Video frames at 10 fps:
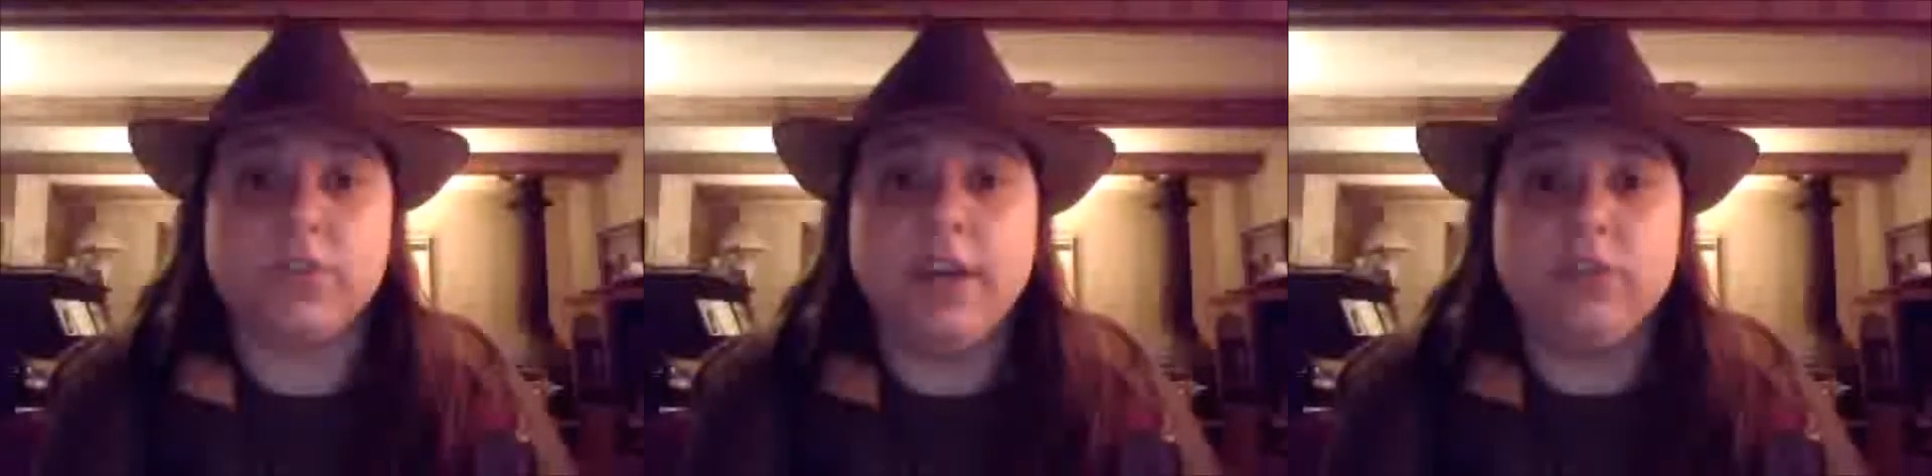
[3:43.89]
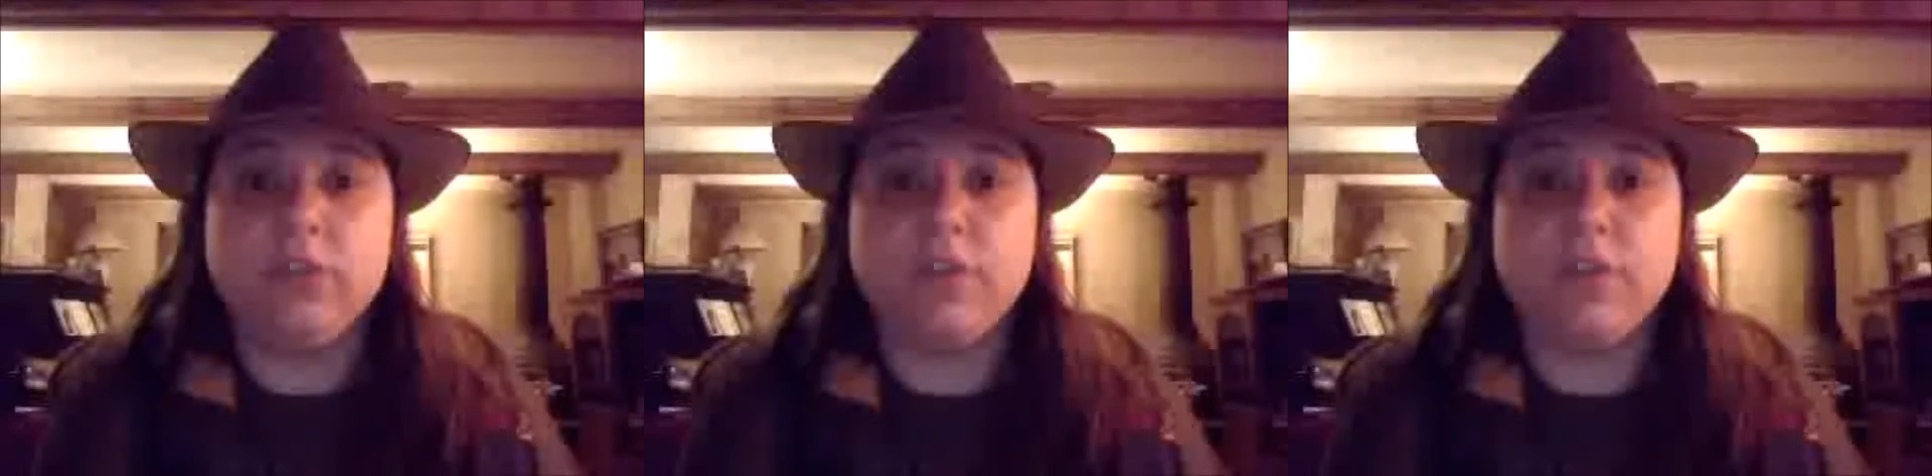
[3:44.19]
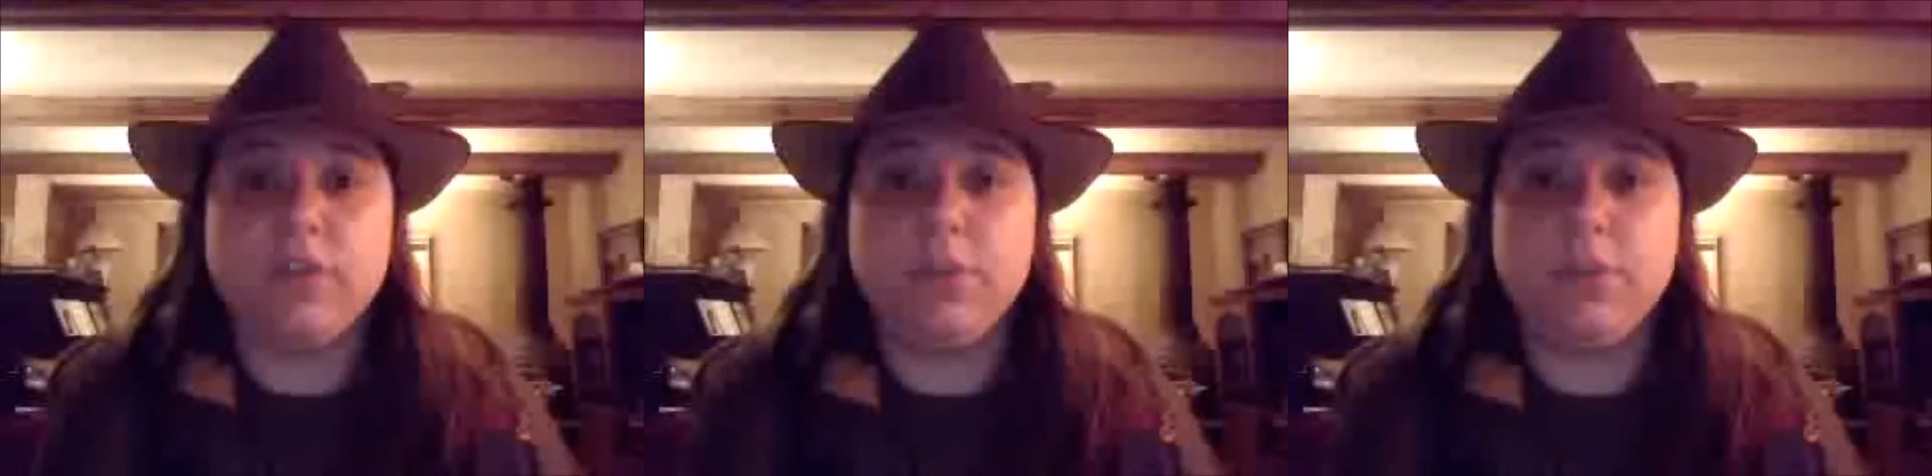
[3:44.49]
traveling on the
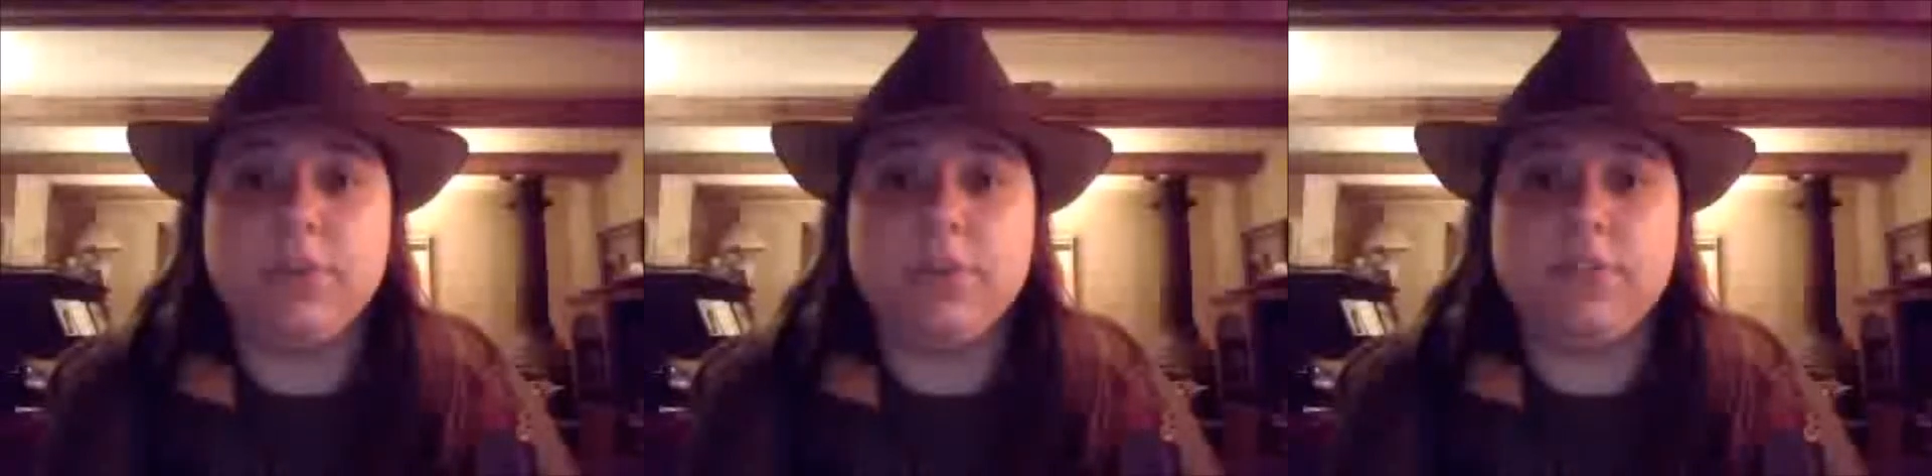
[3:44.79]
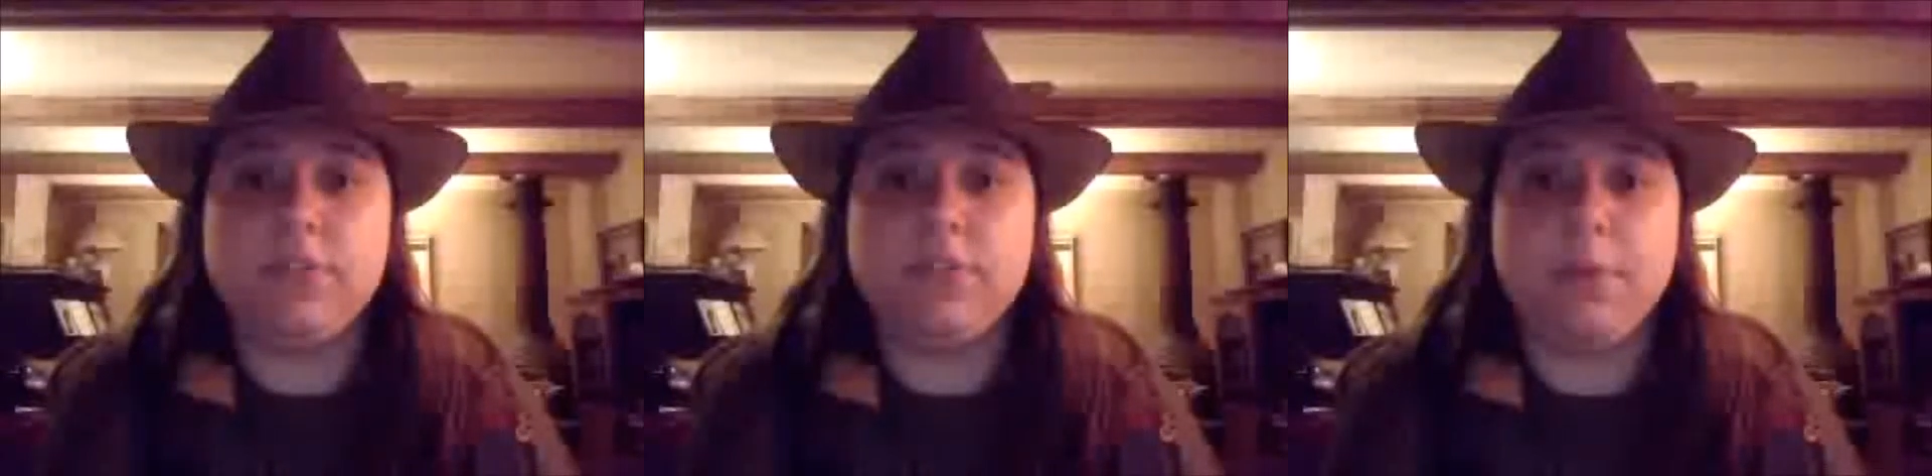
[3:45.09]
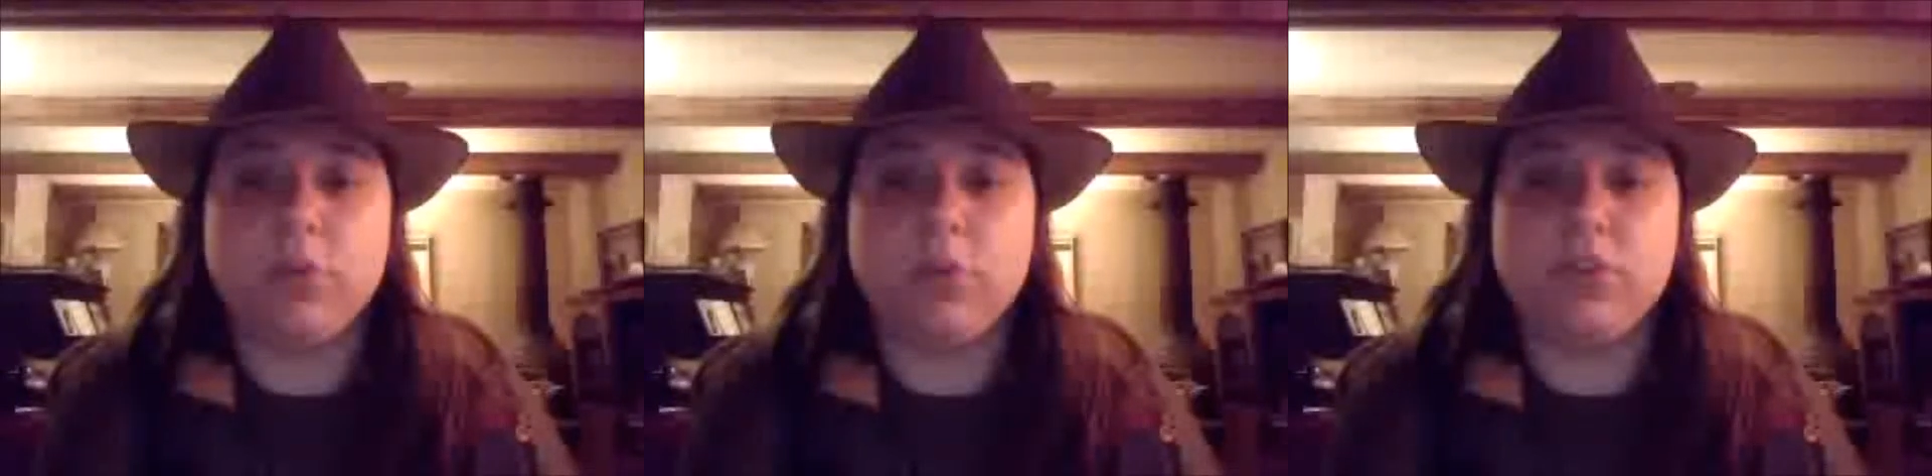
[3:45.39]
winds of time in order
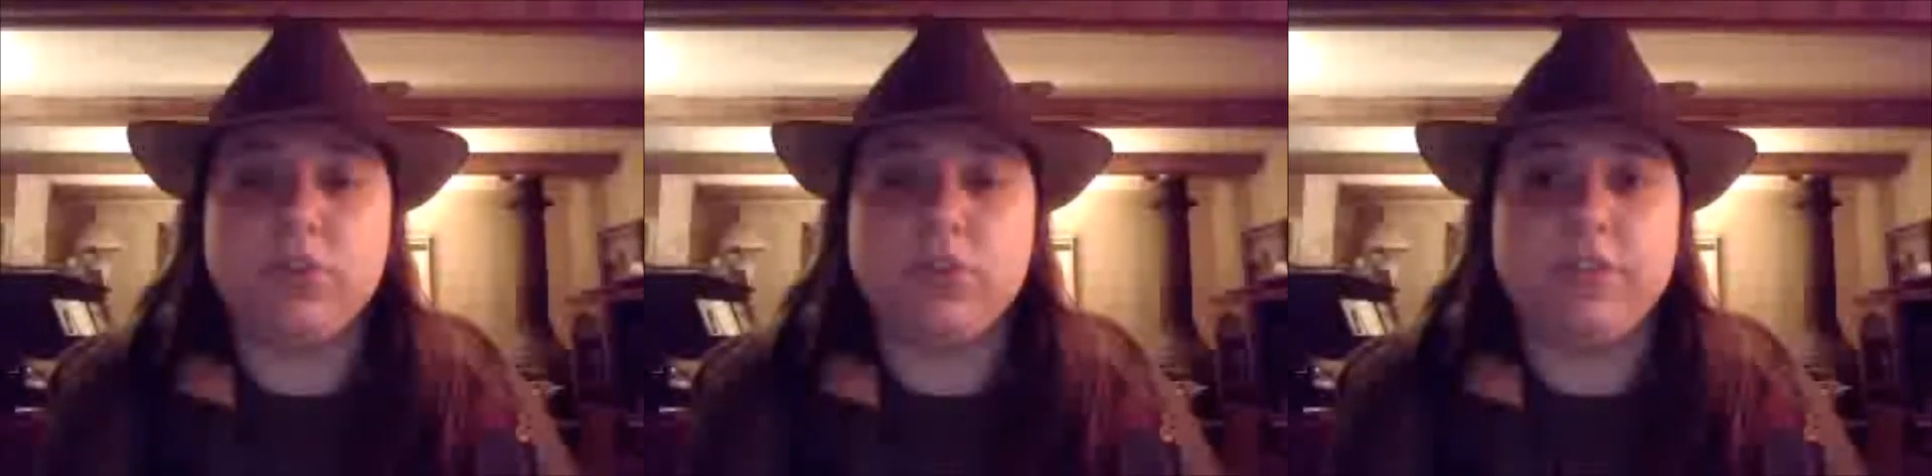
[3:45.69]
to ravage